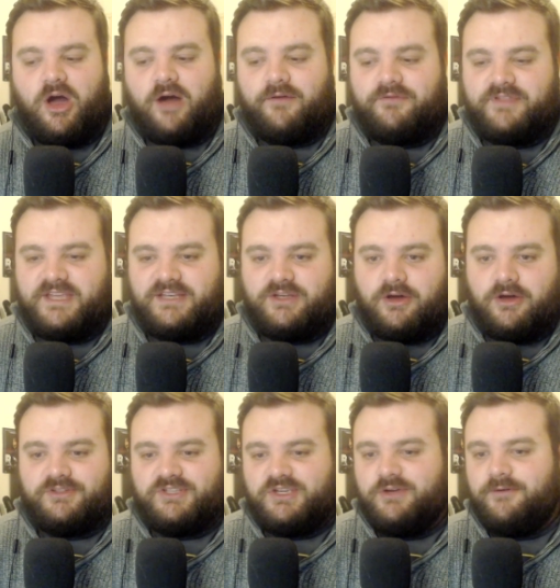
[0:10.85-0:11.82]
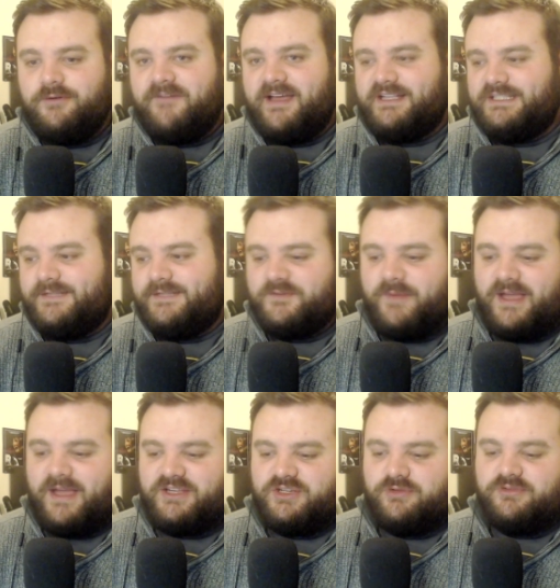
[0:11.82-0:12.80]
of the Doctor Who festive
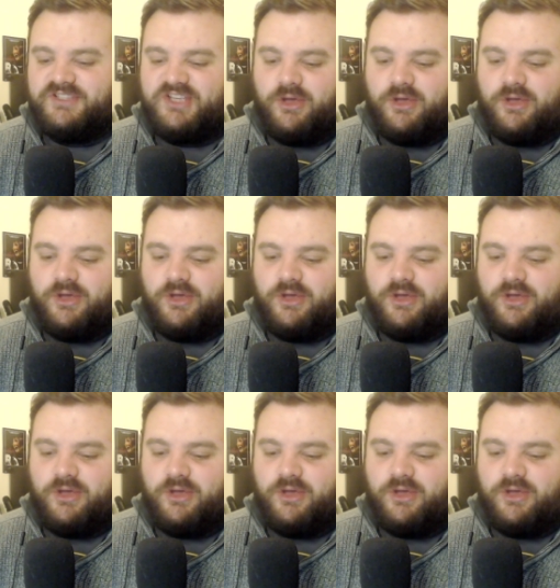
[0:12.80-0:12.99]
specials,